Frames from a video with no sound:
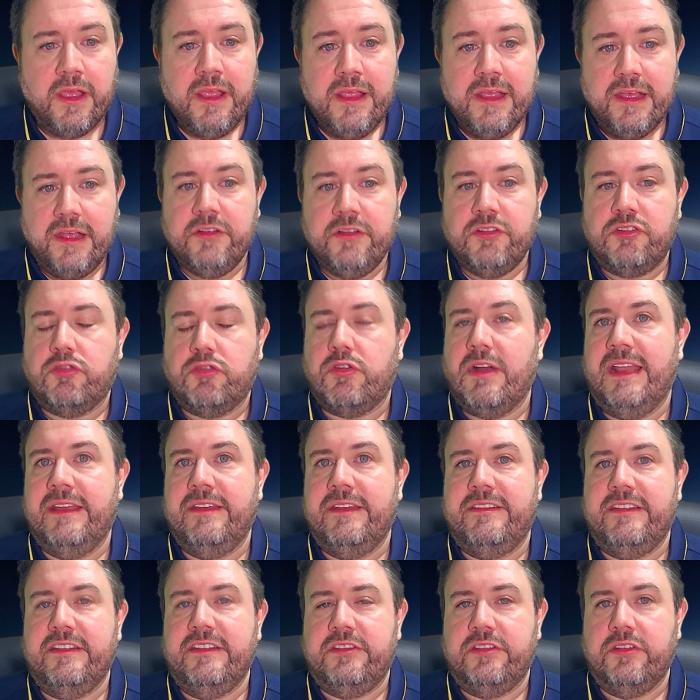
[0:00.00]
and
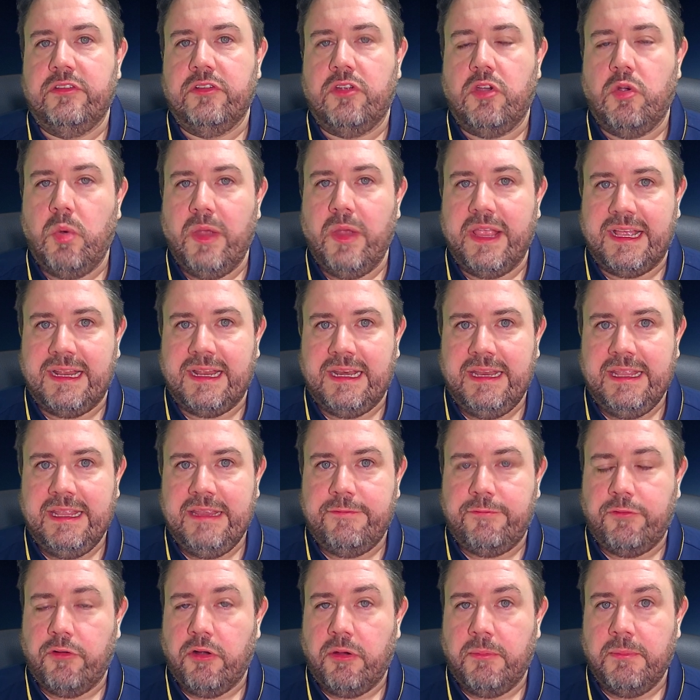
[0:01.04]
transition quickly
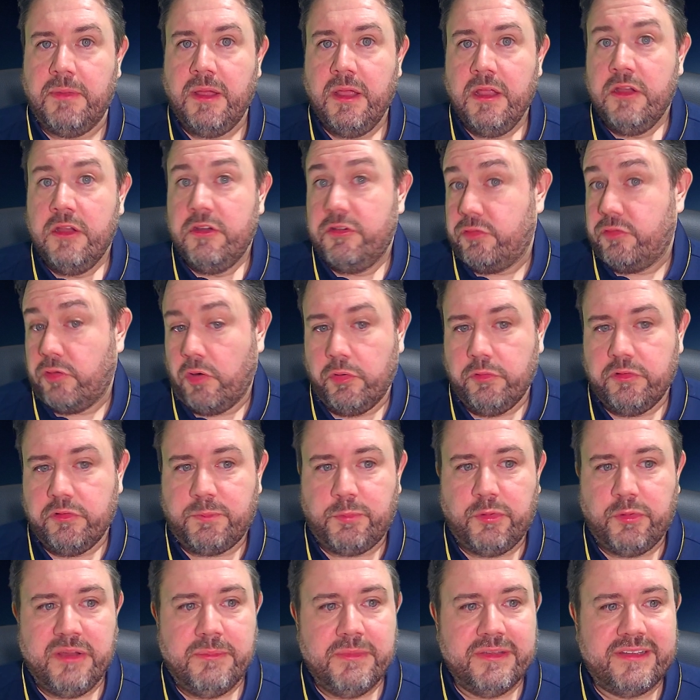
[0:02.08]
from
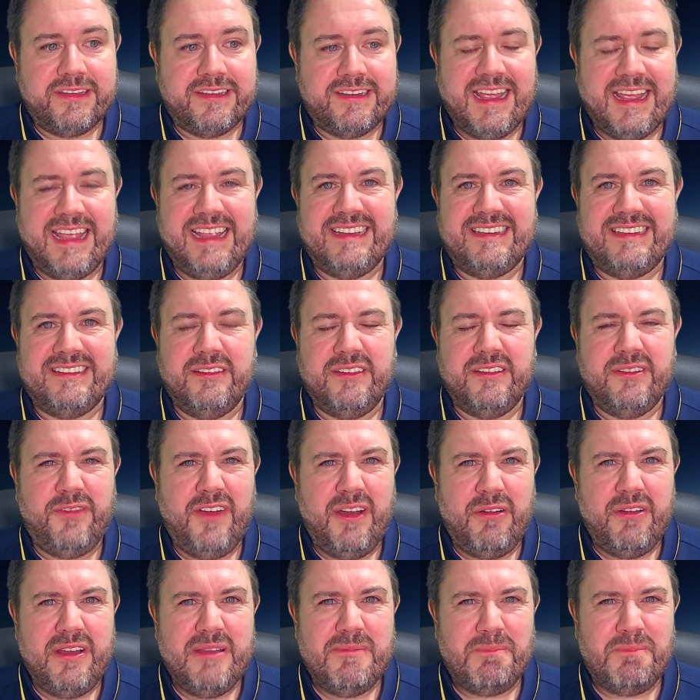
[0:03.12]
Shrewsbury mistakes. So
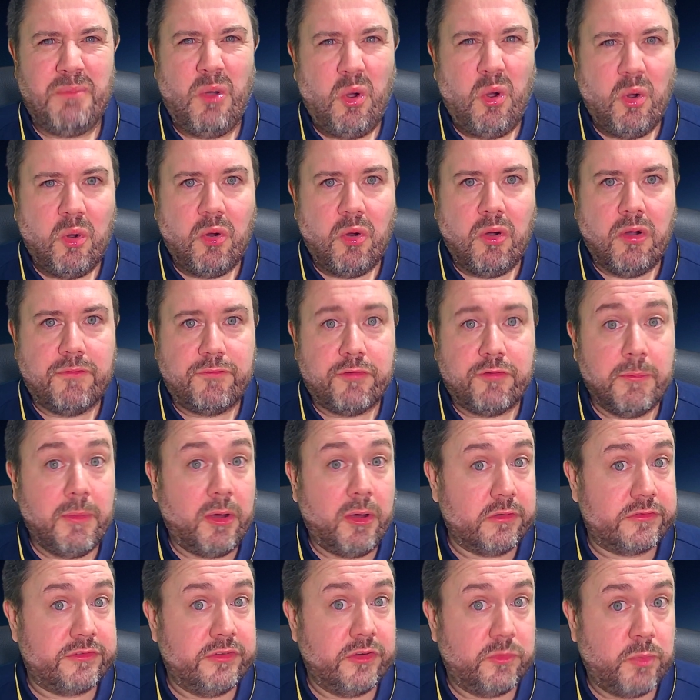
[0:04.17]
very poor from
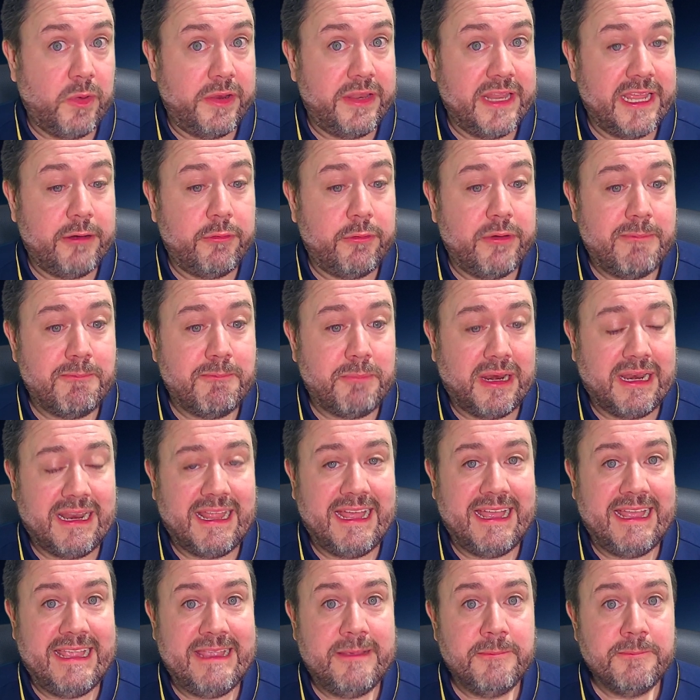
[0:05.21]
Oxford when they were in
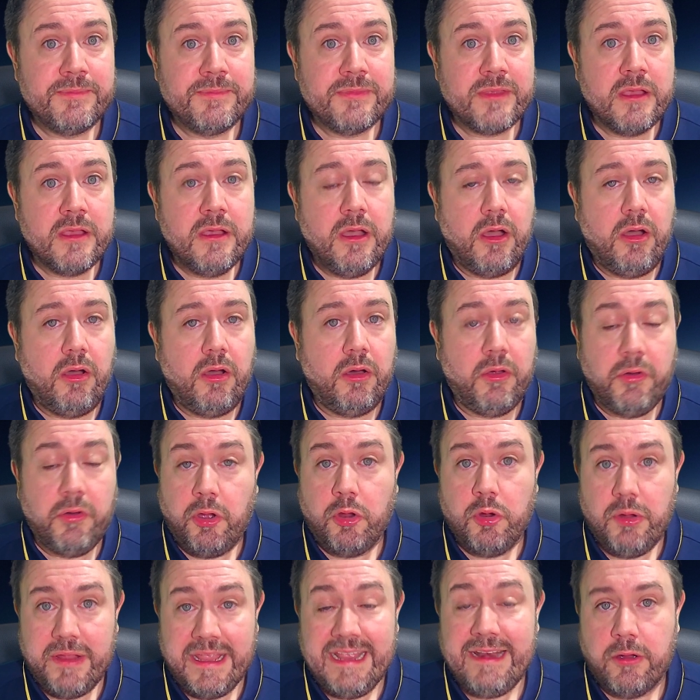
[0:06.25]
play.
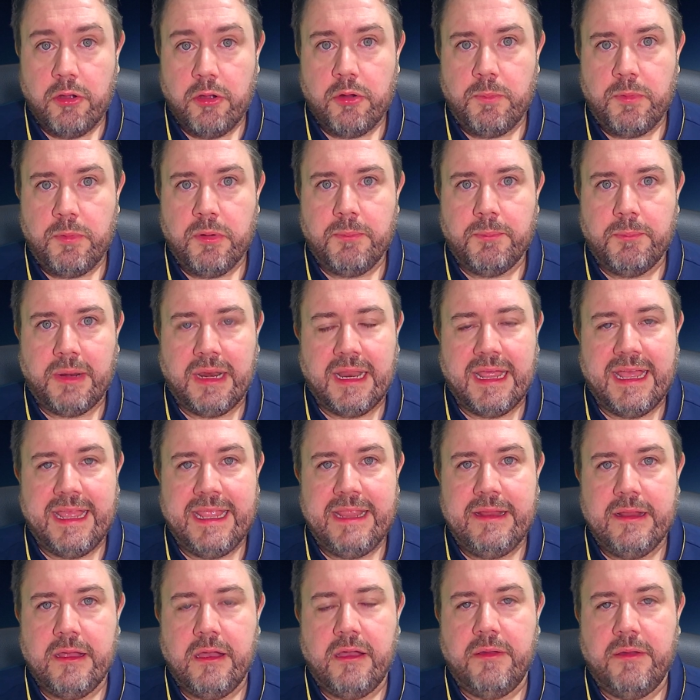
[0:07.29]
In open
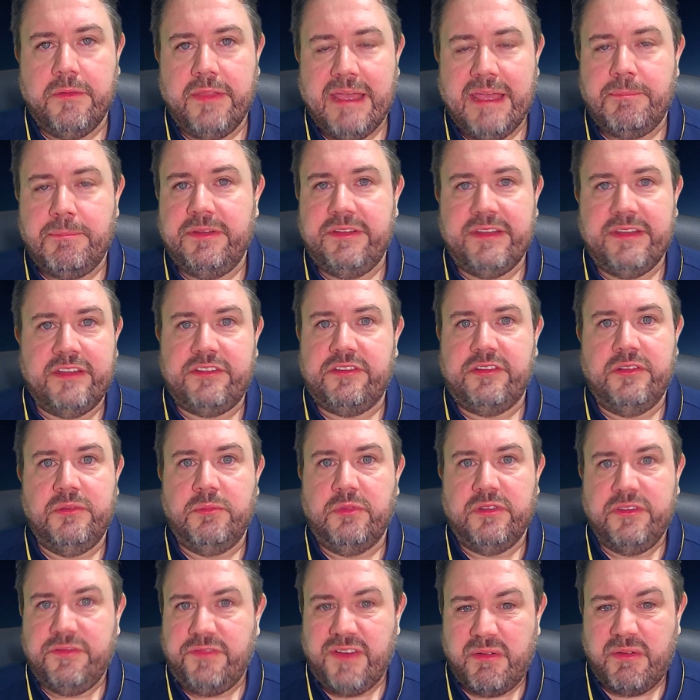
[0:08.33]
play, their possession
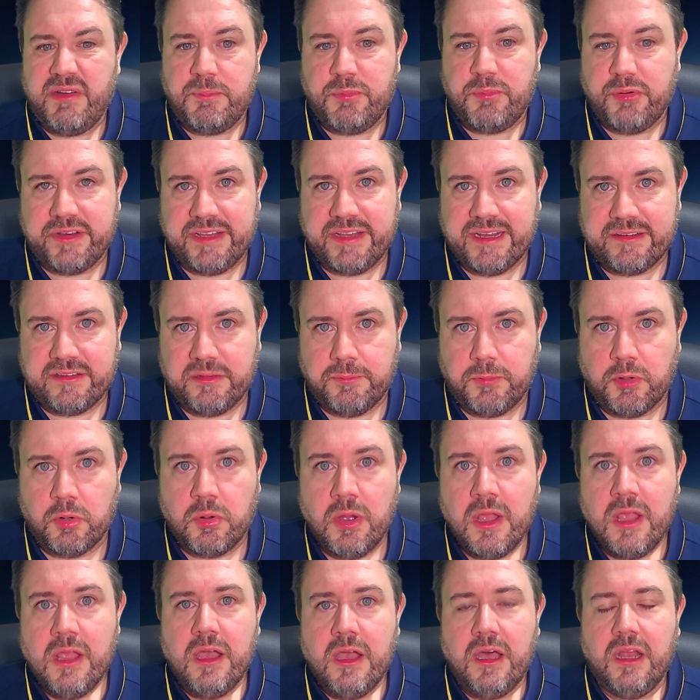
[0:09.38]
was very predictable,
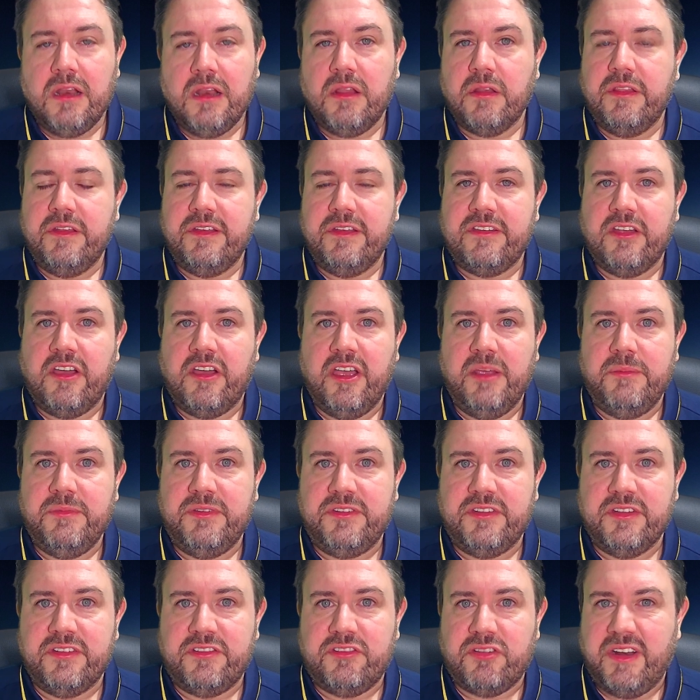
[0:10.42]
a lot of the times
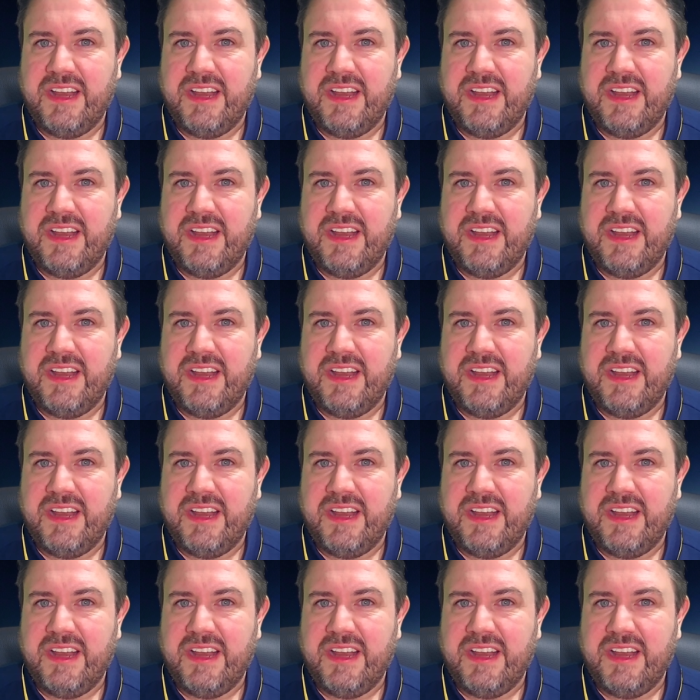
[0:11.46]
just trying to